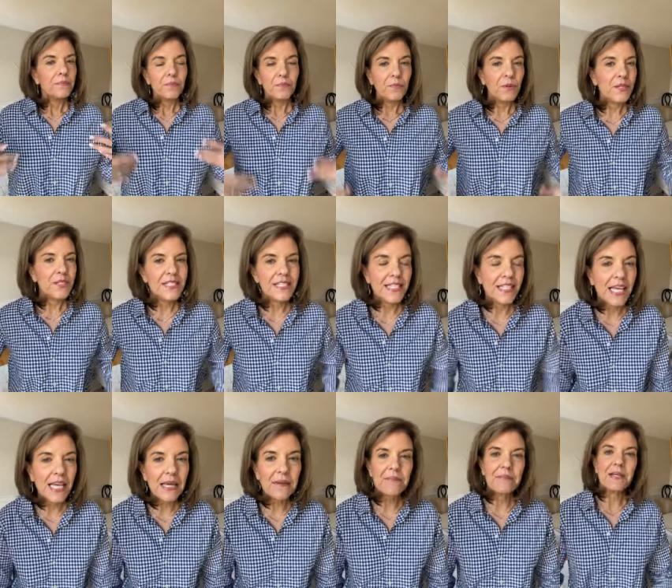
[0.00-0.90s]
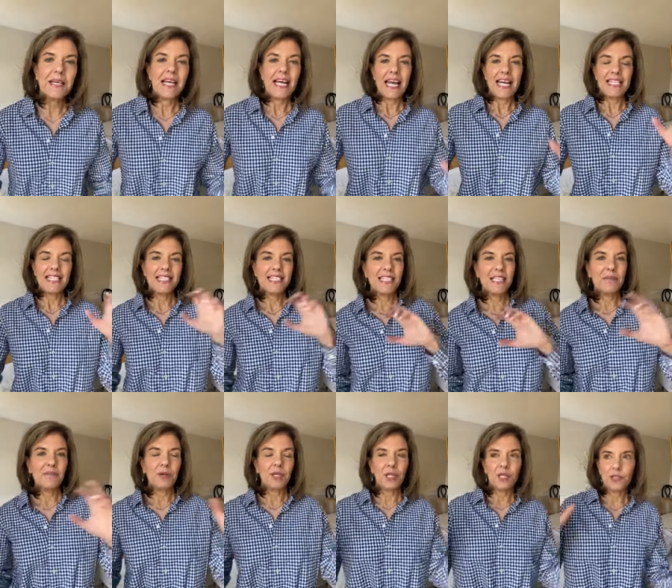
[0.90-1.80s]
with slim and
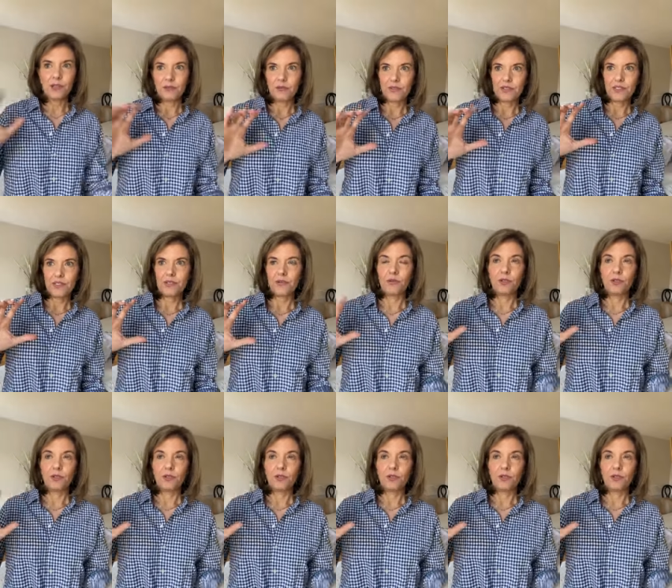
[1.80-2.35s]
slim with loose